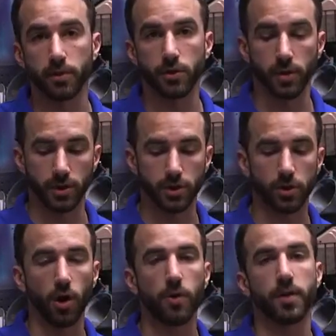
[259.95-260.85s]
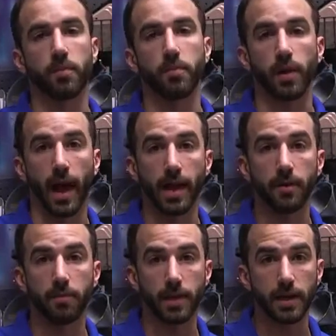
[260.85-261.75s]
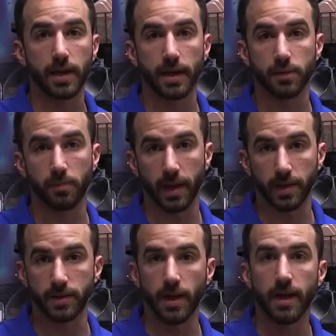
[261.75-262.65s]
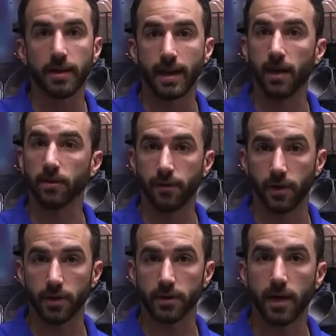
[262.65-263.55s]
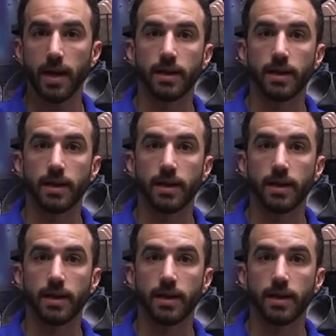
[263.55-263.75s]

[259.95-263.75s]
So we're going to start with a black PDS base down first.